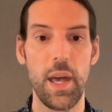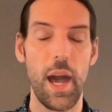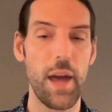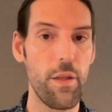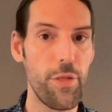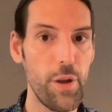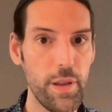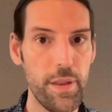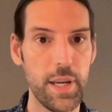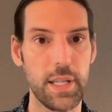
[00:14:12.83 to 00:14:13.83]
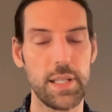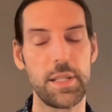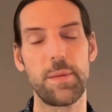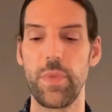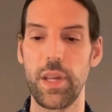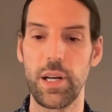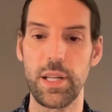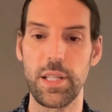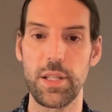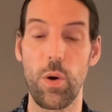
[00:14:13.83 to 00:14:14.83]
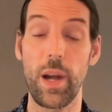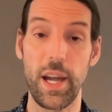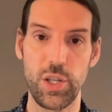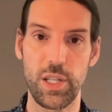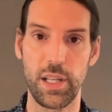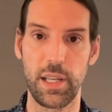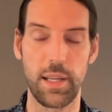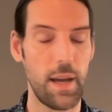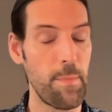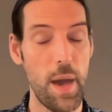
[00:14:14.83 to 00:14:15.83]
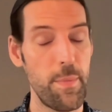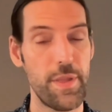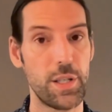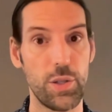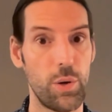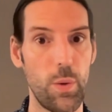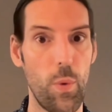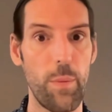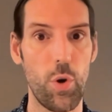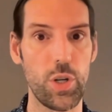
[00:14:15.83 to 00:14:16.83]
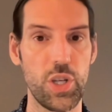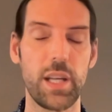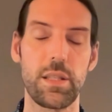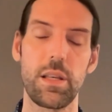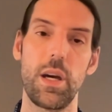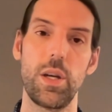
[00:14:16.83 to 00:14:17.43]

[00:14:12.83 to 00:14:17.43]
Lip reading: And the third thing is, there is occasionally, and maybe there's only one more chance,